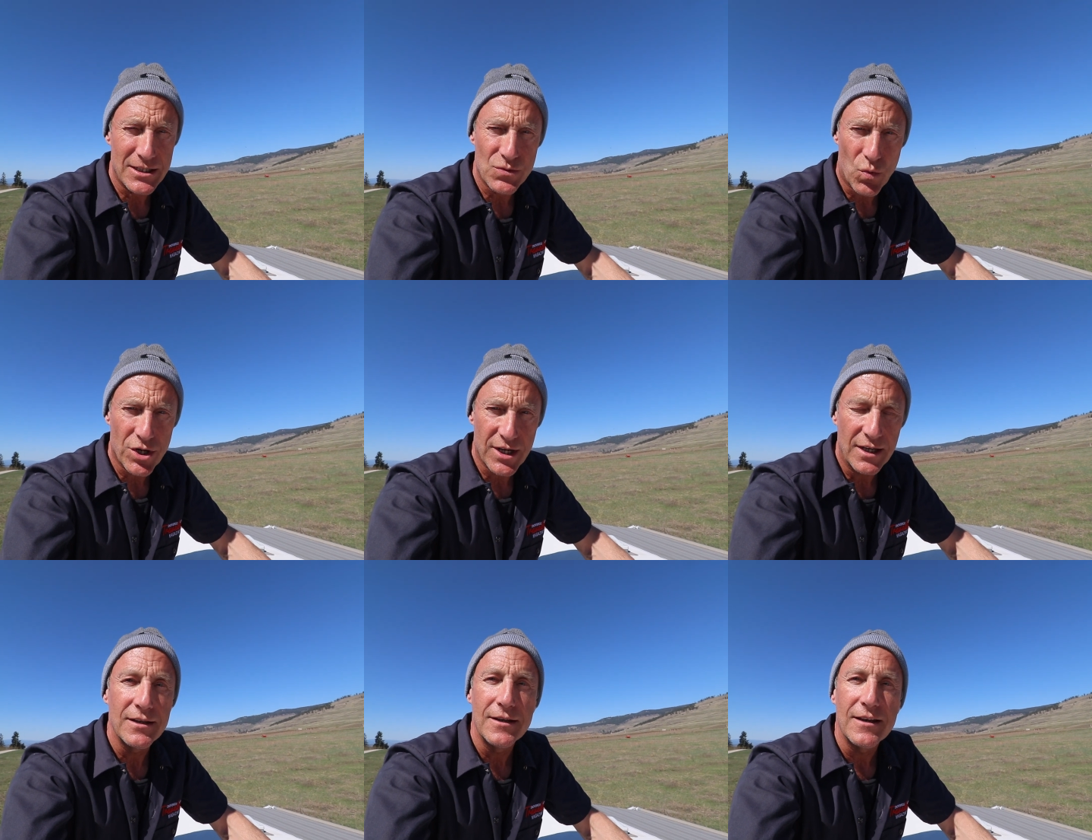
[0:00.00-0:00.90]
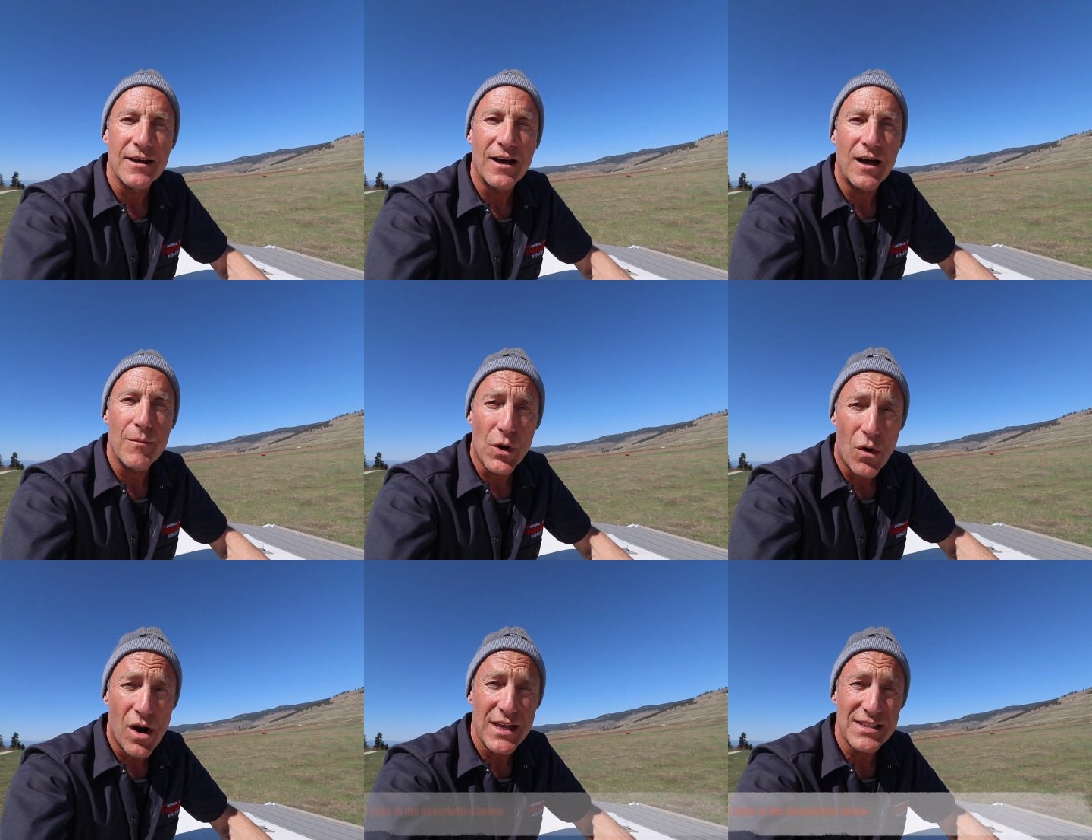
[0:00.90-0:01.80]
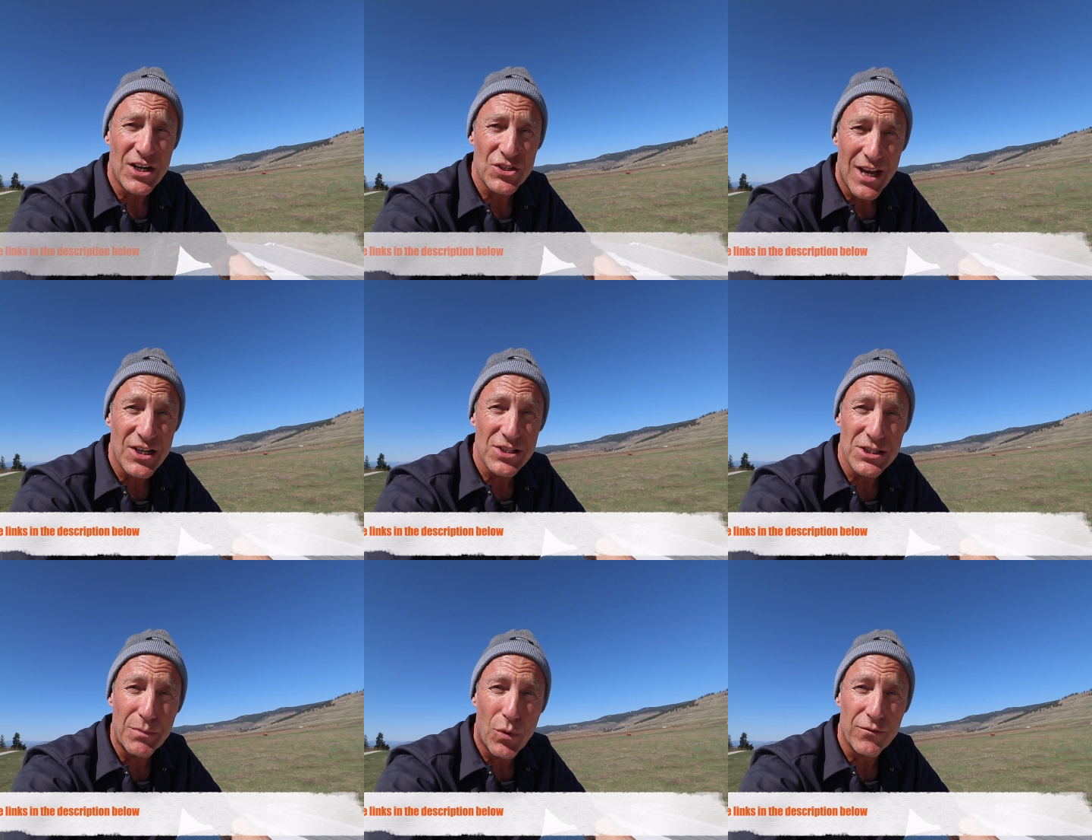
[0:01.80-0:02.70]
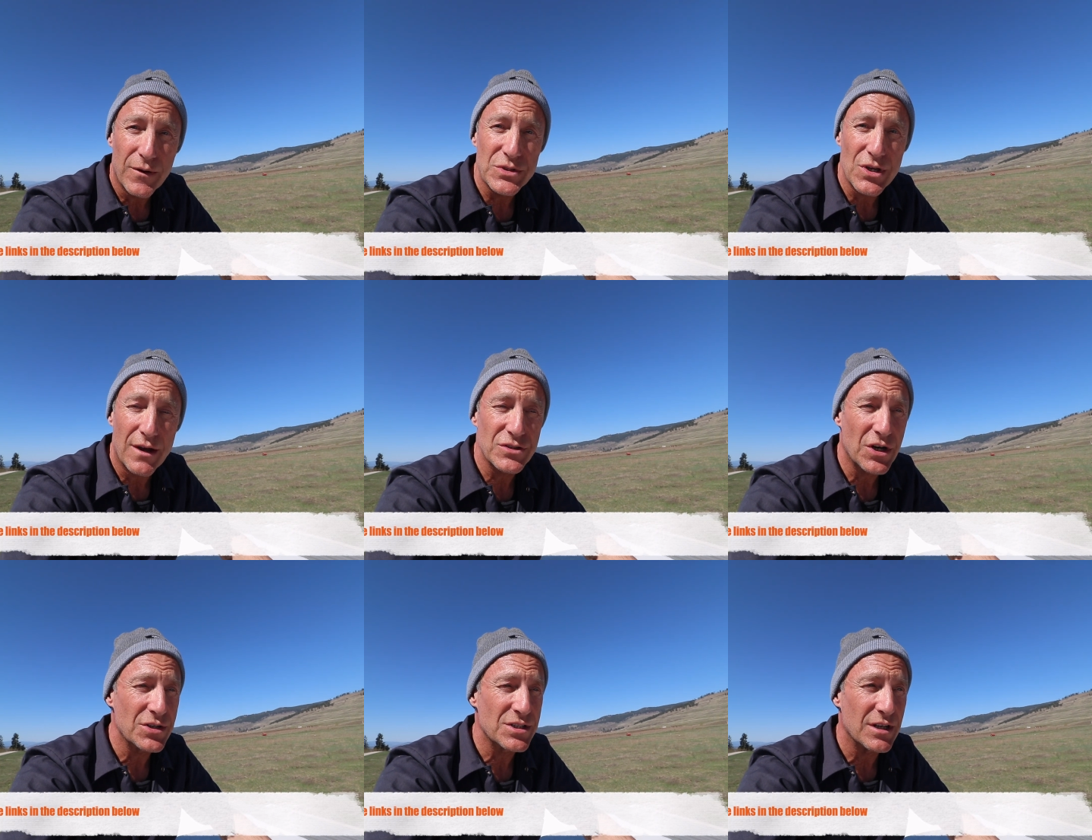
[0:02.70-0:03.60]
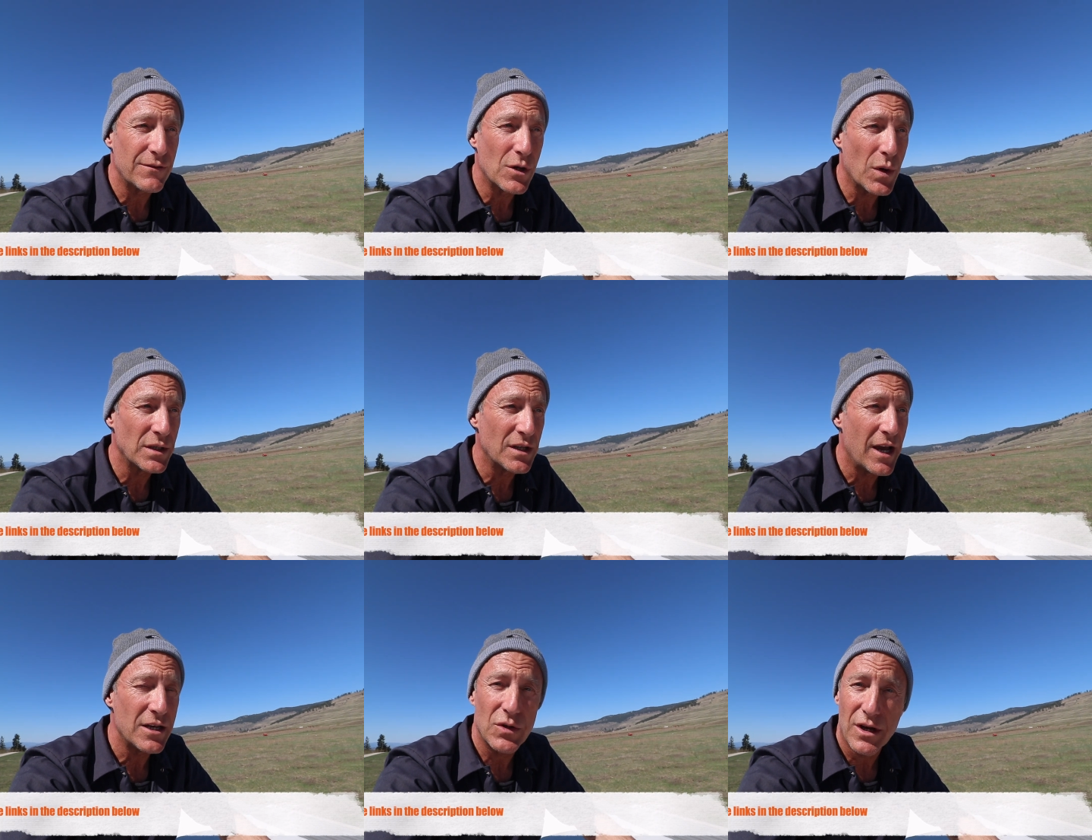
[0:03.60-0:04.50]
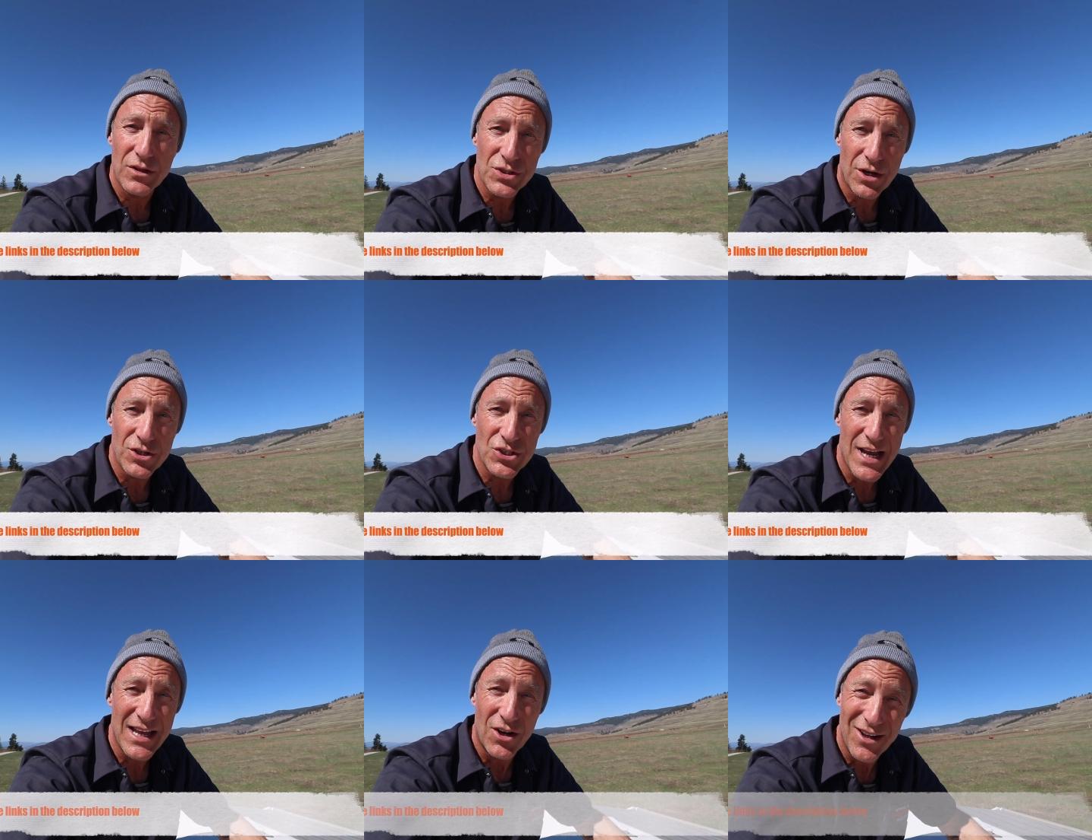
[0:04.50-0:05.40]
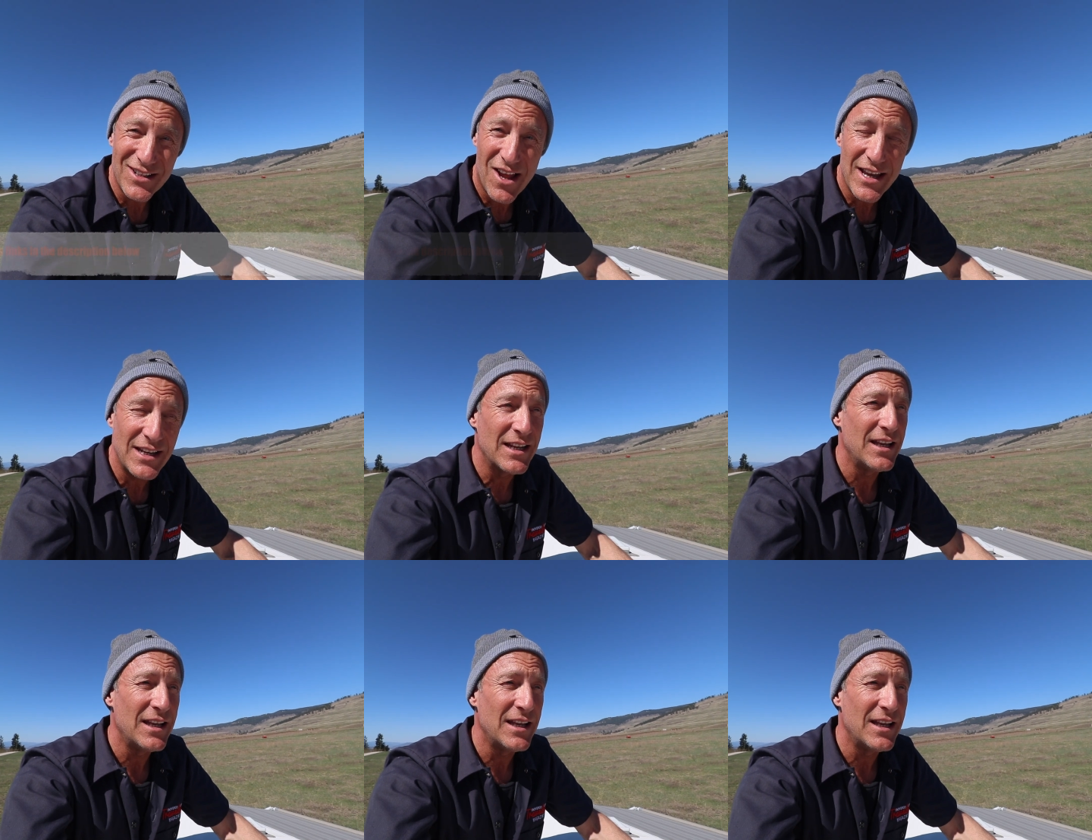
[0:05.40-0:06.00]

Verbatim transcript: it's working, um, there is actually excellent support from SoftStart. Uh, if you go online, you can either start a chat online